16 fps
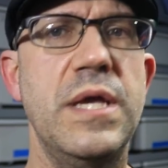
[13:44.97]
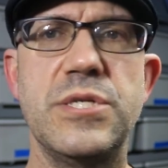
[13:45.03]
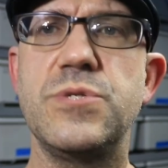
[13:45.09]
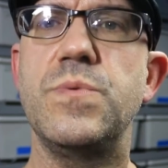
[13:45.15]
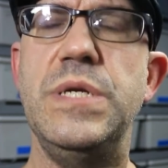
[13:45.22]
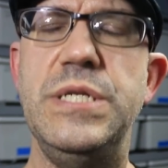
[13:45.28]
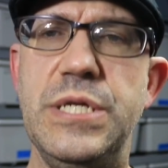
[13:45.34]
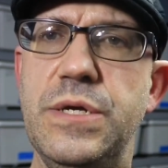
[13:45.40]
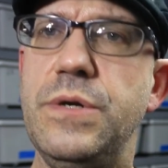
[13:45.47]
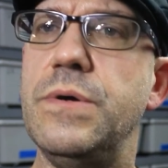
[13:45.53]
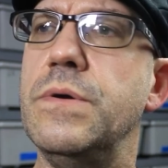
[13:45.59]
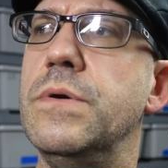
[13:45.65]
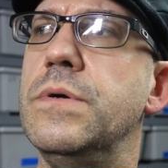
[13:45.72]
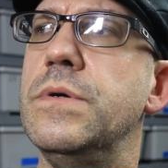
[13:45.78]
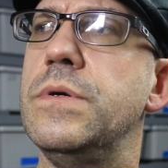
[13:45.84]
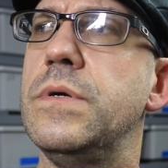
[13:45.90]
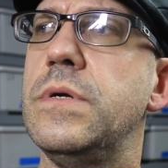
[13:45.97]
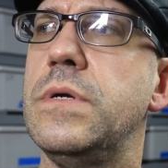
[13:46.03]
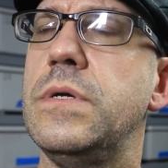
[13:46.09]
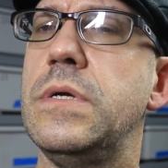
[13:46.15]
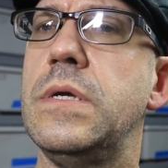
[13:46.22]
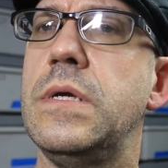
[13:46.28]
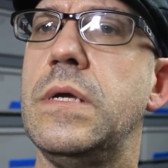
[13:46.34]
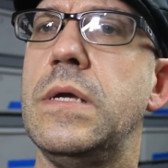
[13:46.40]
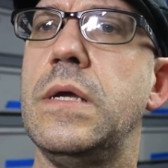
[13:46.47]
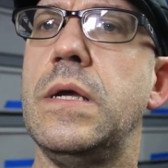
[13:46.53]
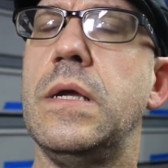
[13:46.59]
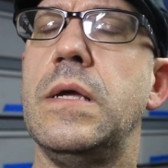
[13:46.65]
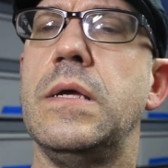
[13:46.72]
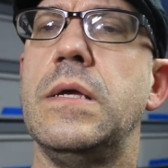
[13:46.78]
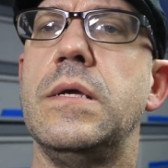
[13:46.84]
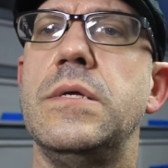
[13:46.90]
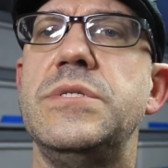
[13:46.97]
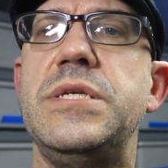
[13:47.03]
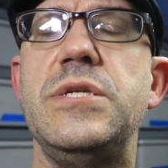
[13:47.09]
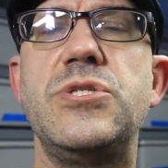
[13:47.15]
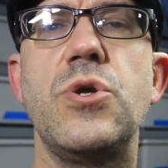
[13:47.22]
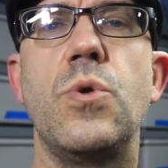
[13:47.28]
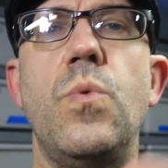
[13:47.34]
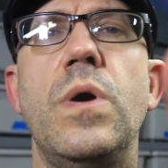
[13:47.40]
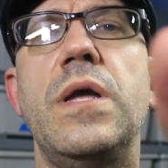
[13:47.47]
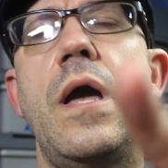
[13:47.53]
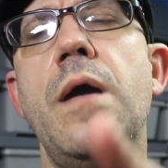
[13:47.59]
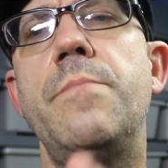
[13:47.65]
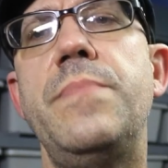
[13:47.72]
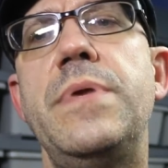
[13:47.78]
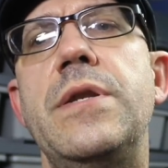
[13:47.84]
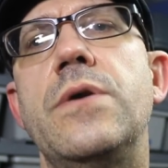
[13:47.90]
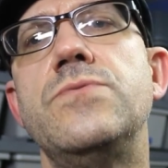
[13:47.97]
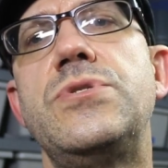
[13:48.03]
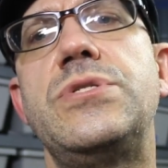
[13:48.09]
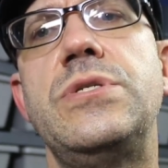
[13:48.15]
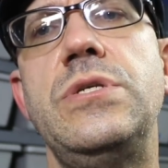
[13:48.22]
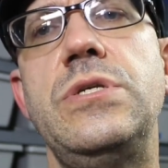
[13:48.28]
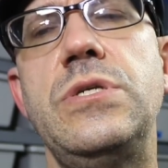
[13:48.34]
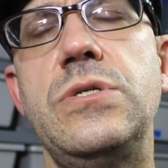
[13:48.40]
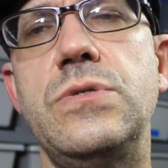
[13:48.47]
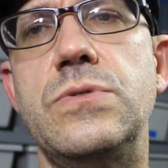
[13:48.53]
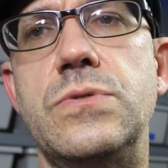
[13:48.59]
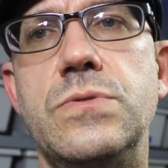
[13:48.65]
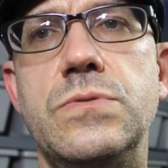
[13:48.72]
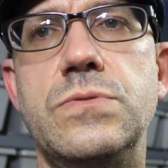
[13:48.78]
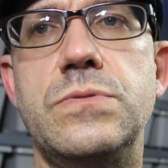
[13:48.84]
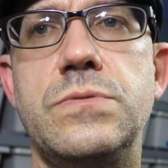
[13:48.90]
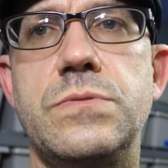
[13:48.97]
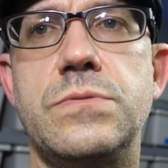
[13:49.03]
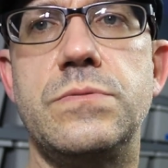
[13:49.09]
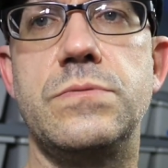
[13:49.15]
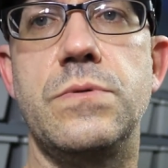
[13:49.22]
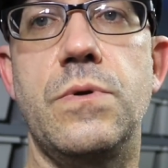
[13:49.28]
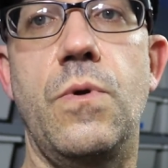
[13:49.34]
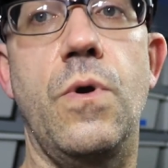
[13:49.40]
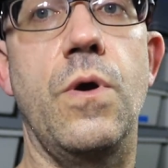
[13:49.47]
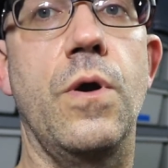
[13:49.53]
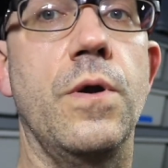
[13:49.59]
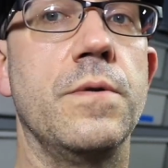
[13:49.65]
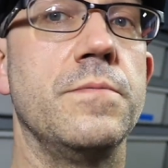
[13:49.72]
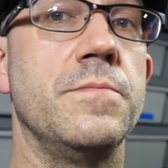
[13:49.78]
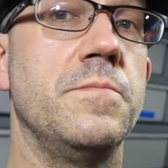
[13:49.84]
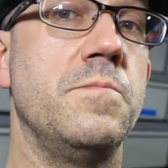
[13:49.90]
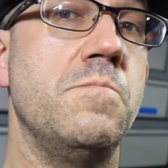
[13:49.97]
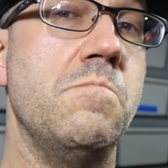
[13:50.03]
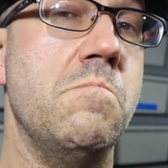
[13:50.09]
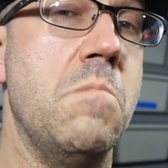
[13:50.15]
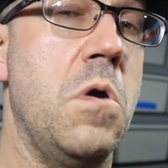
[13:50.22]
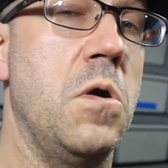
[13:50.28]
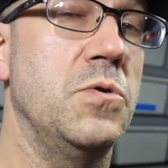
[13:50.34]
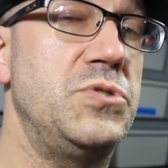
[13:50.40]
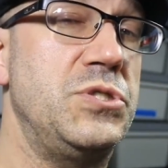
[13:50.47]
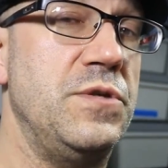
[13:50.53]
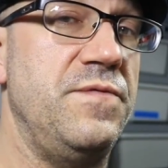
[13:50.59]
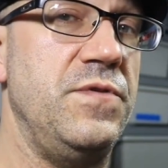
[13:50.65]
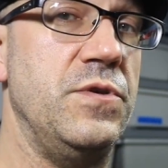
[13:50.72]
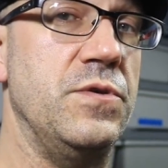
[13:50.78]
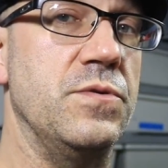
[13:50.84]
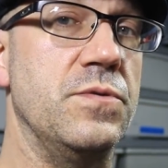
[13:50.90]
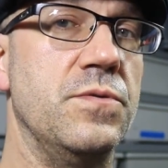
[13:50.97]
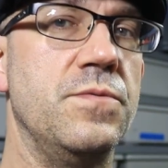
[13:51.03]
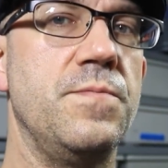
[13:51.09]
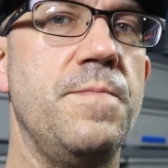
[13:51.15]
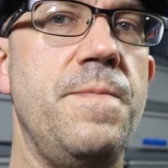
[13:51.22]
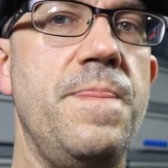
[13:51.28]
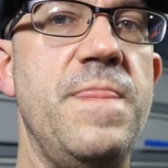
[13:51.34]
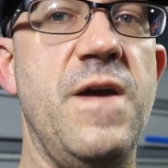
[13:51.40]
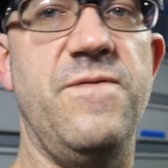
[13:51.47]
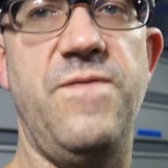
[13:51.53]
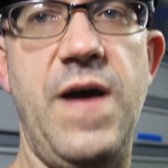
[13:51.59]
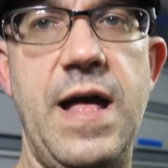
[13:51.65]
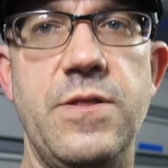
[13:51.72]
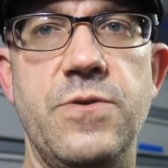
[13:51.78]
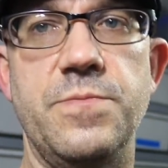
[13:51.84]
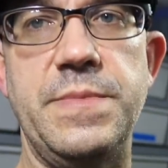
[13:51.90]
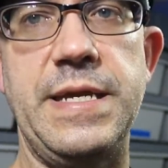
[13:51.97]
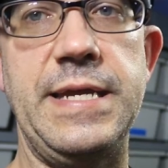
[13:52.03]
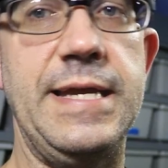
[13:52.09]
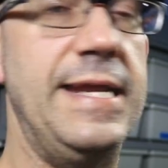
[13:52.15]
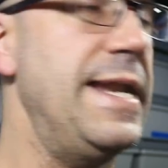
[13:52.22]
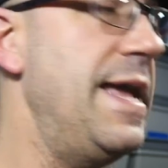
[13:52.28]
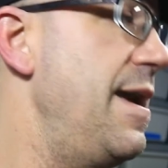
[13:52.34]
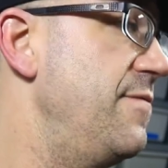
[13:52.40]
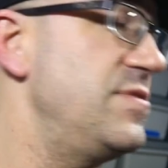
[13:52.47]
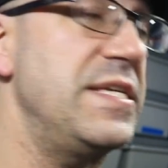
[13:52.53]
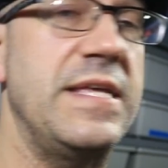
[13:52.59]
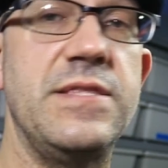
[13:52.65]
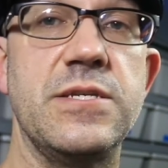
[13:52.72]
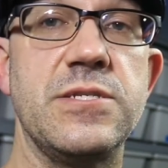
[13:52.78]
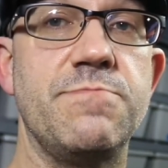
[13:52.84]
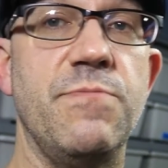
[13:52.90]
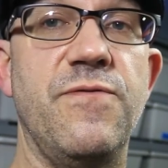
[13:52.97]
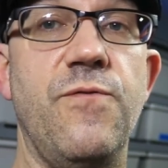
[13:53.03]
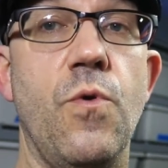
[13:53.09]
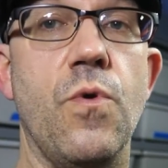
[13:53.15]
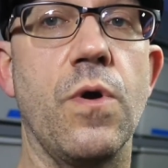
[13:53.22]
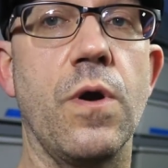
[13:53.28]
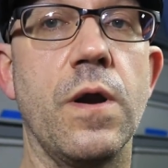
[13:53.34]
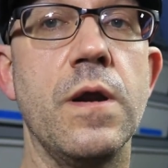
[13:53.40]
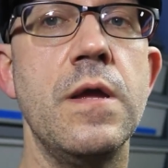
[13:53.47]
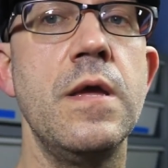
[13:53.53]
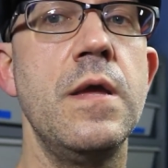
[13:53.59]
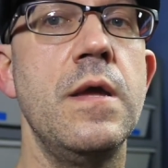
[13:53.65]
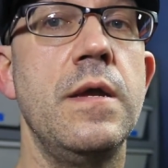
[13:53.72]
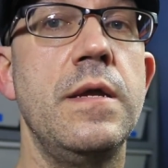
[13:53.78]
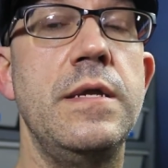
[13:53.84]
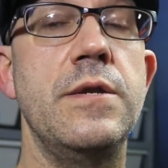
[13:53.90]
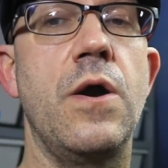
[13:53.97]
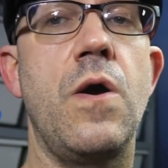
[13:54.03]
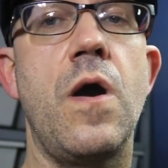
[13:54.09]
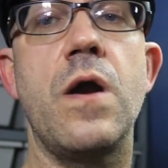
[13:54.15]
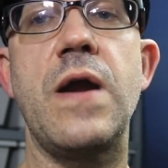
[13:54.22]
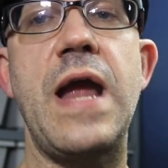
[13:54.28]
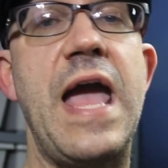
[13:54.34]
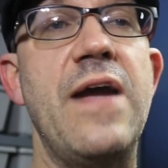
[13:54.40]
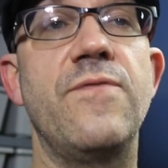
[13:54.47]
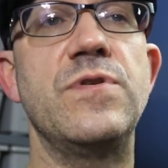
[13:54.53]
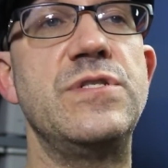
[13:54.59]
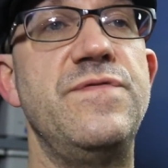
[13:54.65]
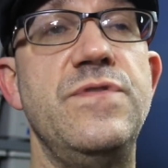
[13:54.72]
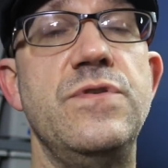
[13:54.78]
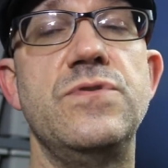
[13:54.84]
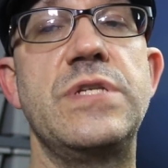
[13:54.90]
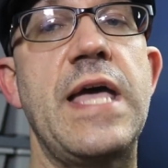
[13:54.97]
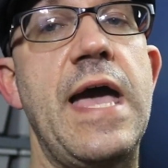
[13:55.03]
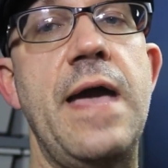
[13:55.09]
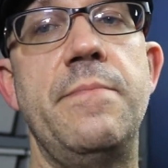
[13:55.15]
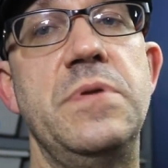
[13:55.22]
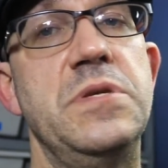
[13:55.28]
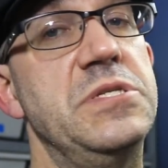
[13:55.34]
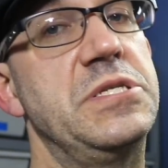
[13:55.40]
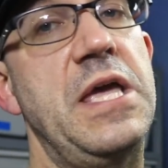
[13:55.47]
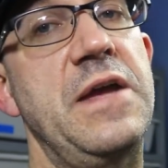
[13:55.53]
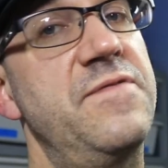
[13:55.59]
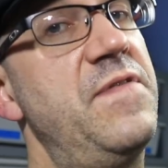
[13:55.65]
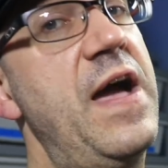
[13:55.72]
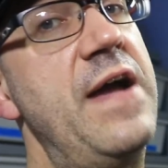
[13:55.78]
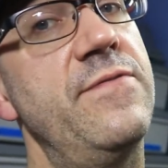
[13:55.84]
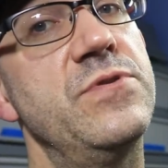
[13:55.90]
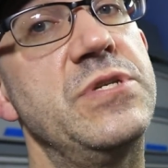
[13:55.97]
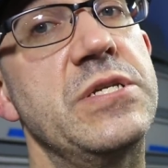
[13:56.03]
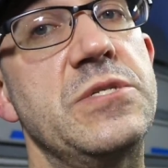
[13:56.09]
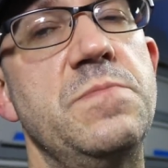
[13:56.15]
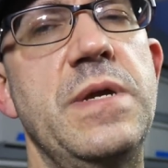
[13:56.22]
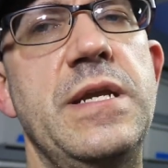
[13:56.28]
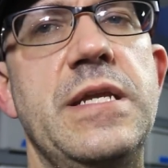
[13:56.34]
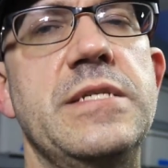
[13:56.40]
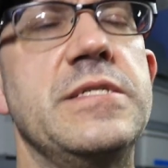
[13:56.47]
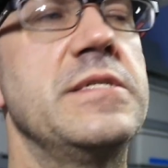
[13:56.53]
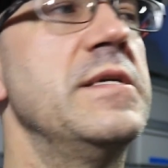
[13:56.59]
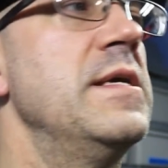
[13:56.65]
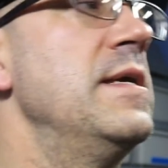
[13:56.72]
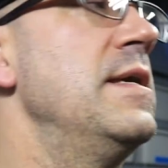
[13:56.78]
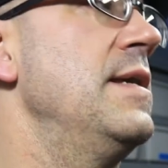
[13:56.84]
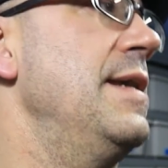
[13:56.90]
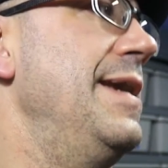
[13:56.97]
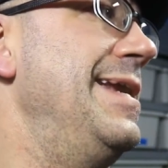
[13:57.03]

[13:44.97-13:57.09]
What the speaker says: Oh yes, we do. See, so what, unbeknownst to you, or most of you that follow me, and I've said this before, you know, our average view time is like 5 or 6 minutes.